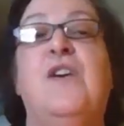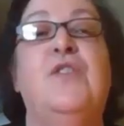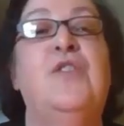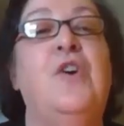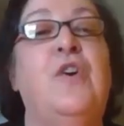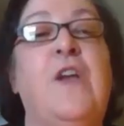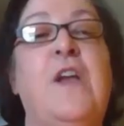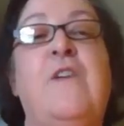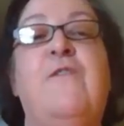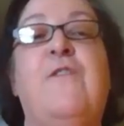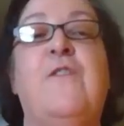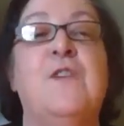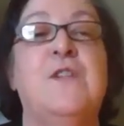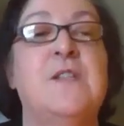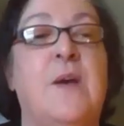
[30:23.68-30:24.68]
looking
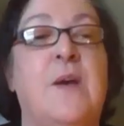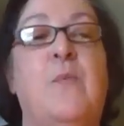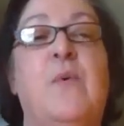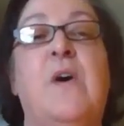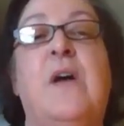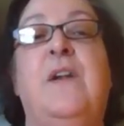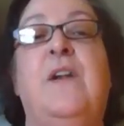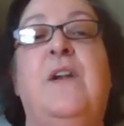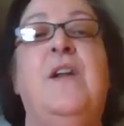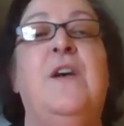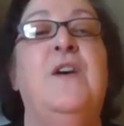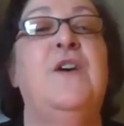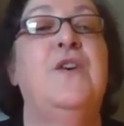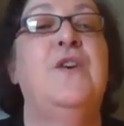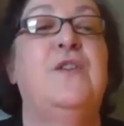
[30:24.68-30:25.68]
for someone
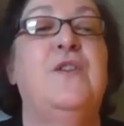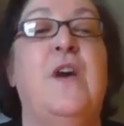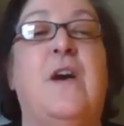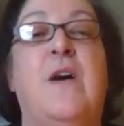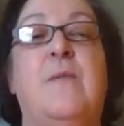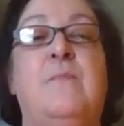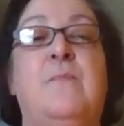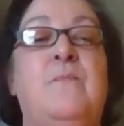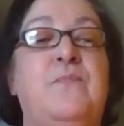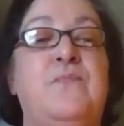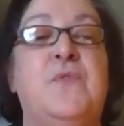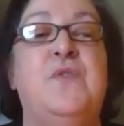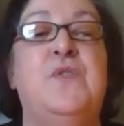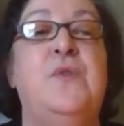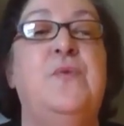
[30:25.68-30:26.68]

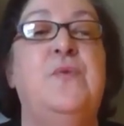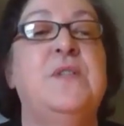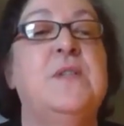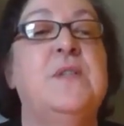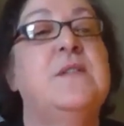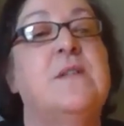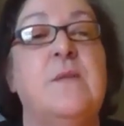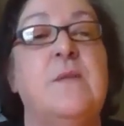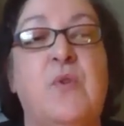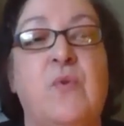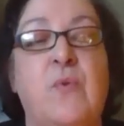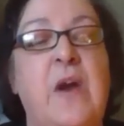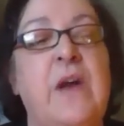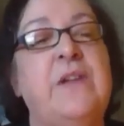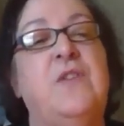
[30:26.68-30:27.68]
to assist him
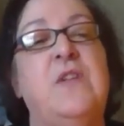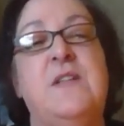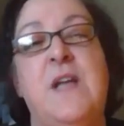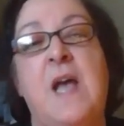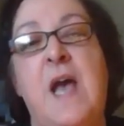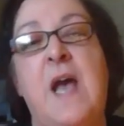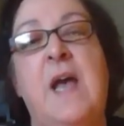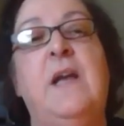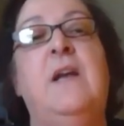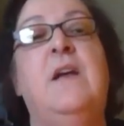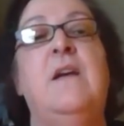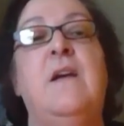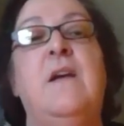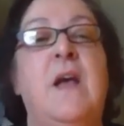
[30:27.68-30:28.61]
throughout the day.